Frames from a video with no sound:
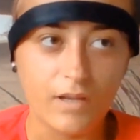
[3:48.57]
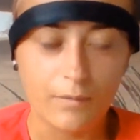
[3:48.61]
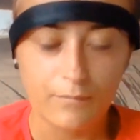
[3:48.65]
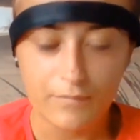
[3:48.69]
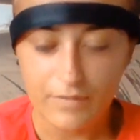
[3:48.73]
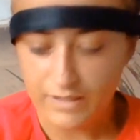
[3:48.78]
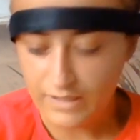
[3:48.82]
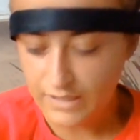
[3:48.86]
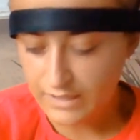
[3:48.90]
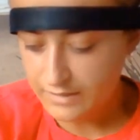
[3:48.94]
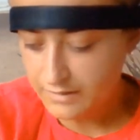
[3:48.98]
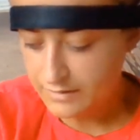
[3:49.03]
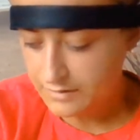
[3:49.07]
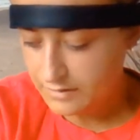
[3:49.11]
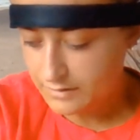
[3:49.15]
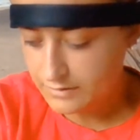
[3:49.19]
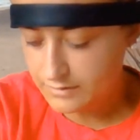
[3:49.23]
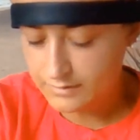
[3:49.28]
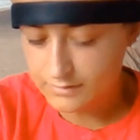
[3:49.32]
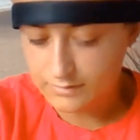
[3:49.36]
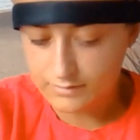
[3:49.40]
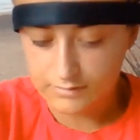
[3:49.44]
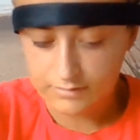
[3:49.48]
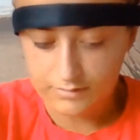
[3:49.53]
But then,
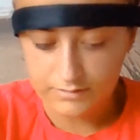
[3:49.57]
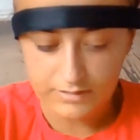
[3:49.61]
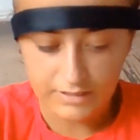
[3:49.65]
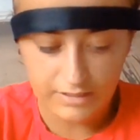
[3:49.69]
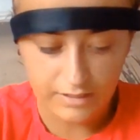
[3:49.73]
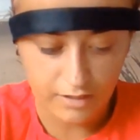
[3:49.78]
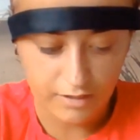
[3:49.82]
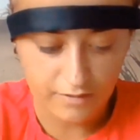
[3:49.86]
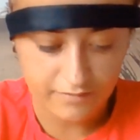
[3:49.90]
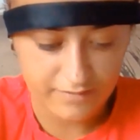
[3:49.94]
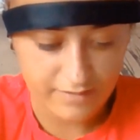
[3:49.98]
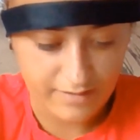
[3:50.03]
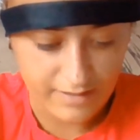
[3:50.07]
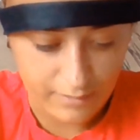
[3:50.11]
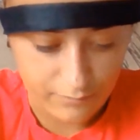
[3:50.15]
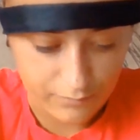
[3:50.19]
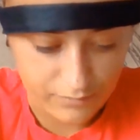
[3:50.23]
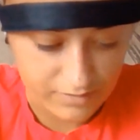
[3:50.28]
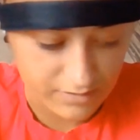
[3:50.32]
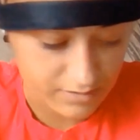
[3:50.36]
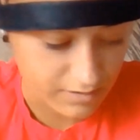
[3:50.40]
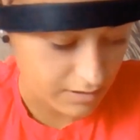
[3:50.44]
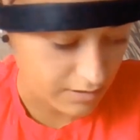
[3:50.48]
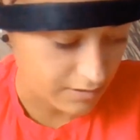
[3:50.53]
yeah, after that
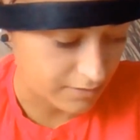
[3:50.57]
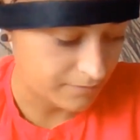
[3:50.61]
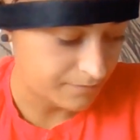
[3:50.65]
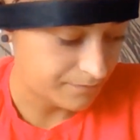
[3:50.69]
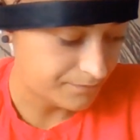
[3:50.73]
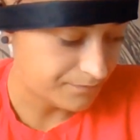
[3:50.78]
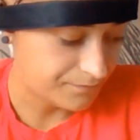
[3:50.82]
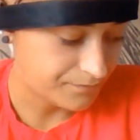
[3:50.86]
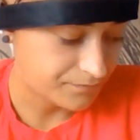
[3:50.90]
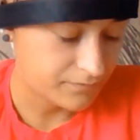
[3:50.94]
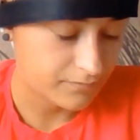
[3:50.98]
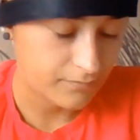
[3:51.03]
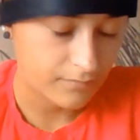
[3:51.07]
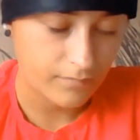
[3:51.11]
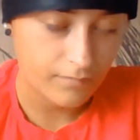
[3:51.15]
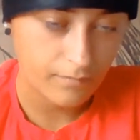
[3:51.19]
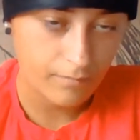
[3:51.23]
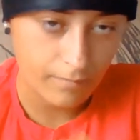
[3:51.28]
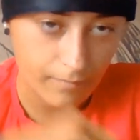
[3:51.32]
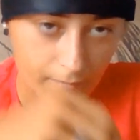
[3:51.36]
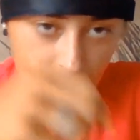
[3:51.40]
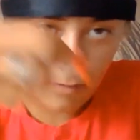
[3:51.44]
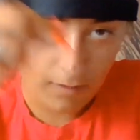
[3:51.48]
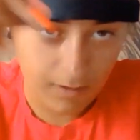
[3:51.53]
was done,
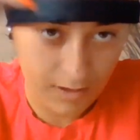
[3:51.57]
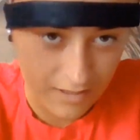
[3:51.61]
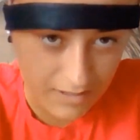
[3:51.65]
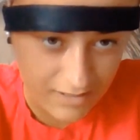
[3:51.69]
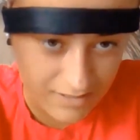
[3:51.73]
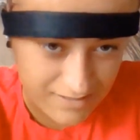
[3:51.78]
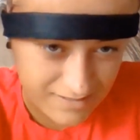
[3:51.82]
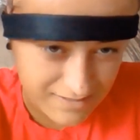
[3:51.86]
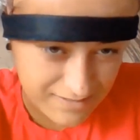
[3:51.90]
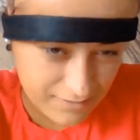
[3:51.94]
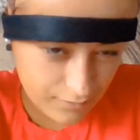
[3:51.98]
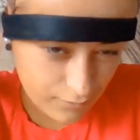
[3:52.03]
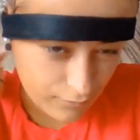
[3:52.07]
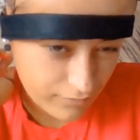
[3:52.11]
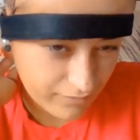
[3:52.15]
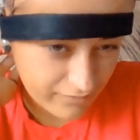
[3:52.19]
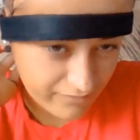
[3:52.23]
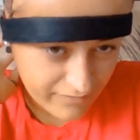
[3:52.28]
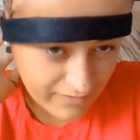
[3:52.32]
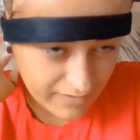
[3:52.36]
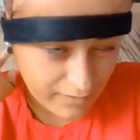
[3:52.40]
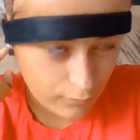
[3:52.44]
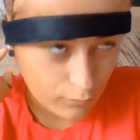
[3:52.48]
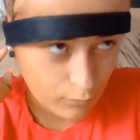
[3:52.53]
I could still
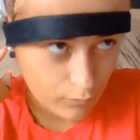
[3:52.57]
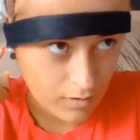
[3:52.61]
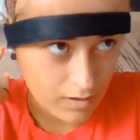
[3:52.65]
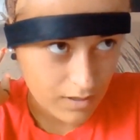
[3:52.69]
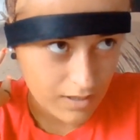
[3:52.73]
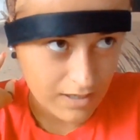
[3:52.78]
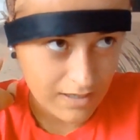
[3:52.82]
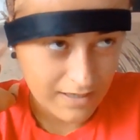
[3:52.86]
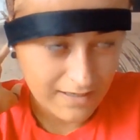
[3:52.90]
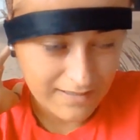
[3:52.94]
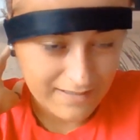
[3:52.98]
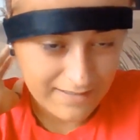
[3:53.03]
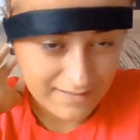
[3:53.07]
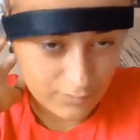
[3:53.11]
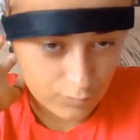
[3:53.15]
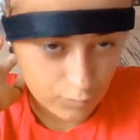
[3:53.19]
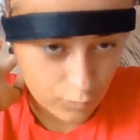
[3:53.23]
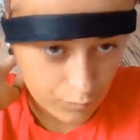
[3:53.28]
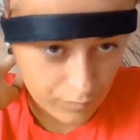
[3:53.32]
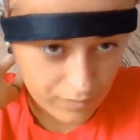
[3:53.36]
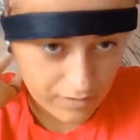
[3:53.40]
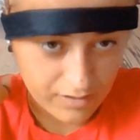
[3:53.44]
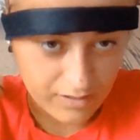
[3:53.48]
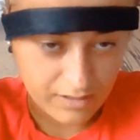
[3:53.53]
feel a
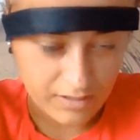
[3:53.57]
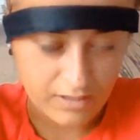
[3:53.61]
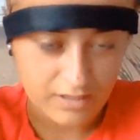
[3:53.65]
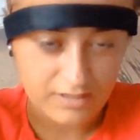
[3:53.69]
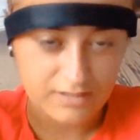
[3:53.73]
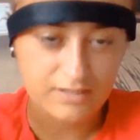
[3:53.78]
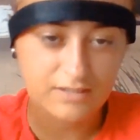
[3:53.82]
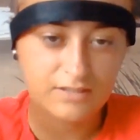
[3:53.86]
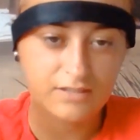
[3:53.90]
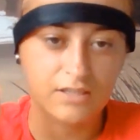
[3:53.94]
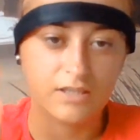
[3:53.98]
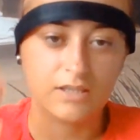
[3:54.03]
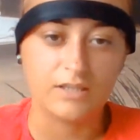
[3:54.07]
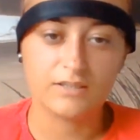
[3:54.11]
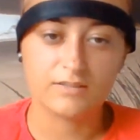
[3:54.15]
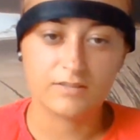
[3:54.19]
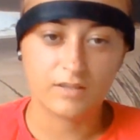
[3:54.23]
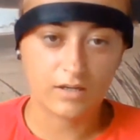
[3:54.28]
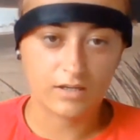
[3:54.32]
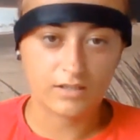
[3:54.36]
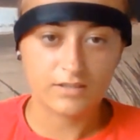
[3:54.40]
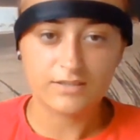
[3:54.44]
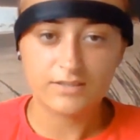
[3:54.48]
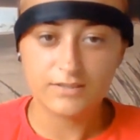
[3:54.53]
little bit, and I said to her,
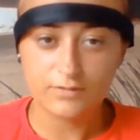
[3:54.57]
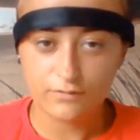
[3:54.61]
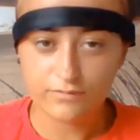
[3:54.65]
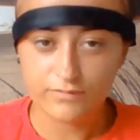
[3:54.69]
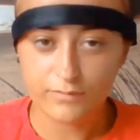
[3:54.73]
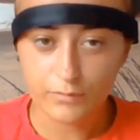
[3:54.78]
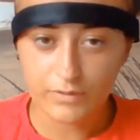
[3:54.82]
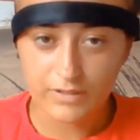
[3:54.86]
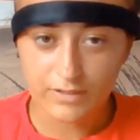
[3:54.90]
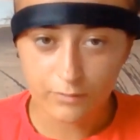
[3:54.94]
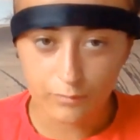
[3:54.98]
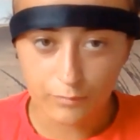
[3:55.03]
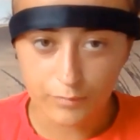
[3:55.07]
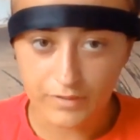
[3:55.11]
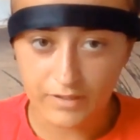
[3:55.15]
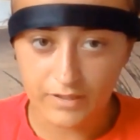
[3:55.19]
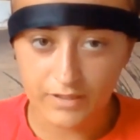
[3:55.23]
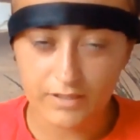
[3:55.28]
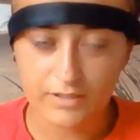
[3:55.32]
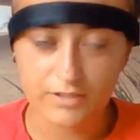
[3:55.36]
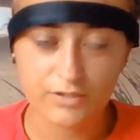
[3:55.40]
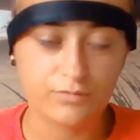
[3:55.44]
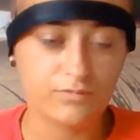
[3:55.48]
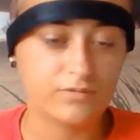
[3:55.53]
listen, I can still feel a little
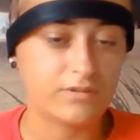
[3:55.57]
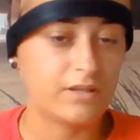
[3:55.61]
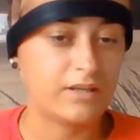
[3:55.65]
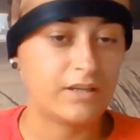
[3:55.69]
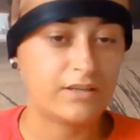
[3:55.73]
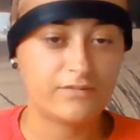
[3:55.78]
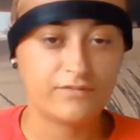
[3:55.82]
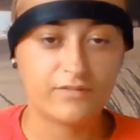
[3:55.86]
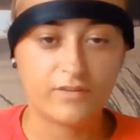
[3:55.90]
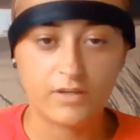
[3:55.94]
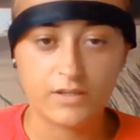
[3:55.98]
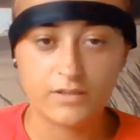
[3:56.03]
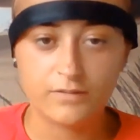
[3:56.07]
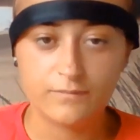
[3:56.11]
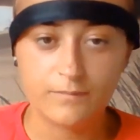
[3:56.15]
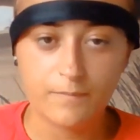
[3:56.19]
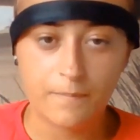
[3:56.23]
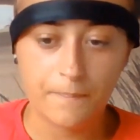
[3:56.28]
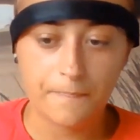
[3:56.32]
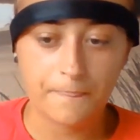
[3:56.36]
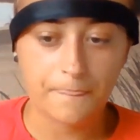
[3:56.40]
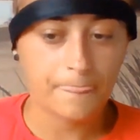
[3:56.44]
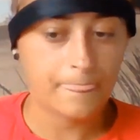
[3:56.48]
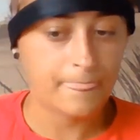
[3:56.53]
bit, and she was like, that's fine.
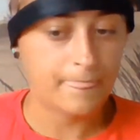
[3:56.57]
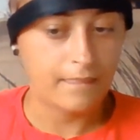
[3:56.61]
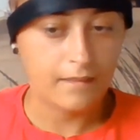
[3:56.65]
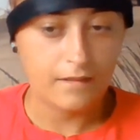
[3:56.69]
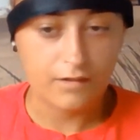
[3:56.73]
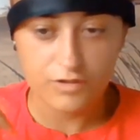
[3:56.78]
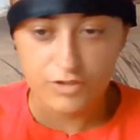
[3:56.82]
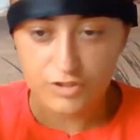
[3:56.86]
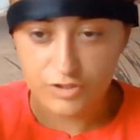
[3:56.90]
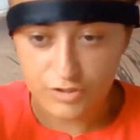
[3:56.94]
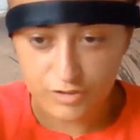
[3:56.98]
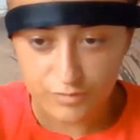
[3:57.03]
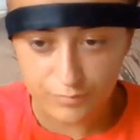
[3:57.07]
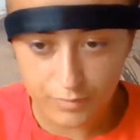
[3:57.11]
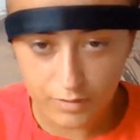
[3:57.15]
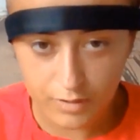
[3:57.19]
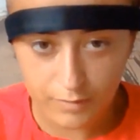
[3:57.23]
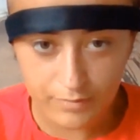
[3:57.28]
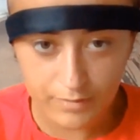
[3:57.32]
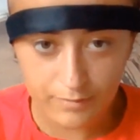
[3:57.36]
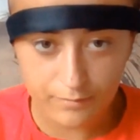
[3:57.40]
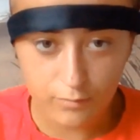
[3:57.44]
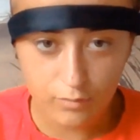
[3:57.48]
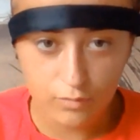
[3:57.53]
She just put
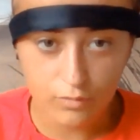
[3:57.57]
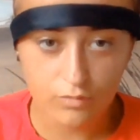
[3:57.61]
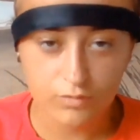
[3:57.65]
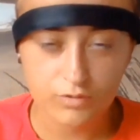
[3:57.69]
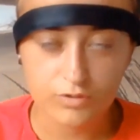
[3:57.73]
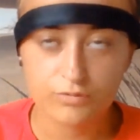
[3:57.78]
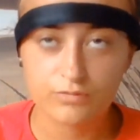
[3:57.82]
a bit more.